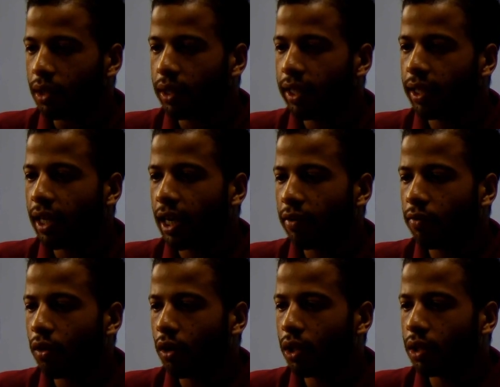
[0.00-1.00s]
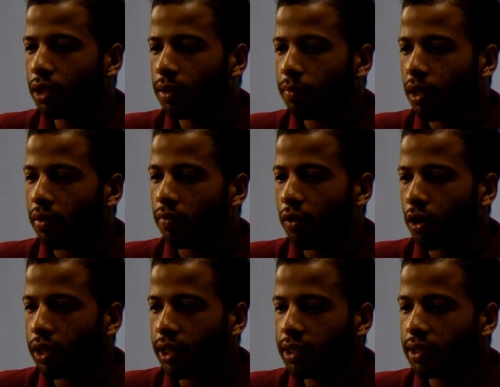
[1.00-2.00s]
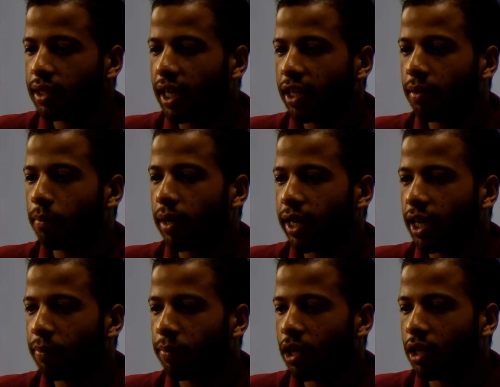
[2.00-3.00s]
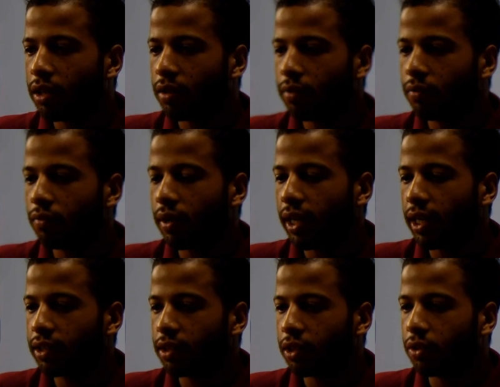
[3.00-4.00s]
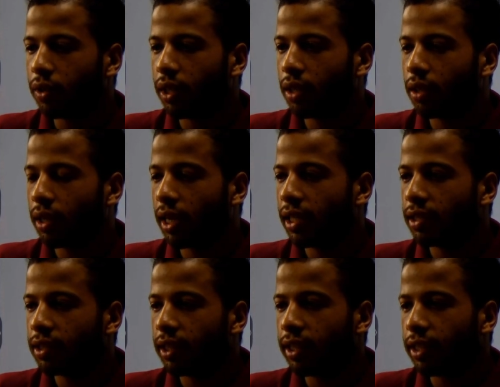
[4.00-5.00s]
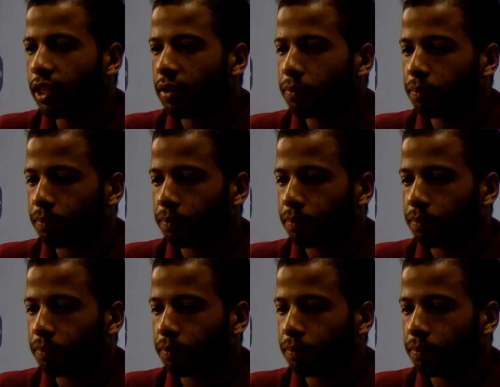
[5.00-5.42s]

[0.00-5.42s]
It have all the warnings that might appear while executing CALSI-AREA,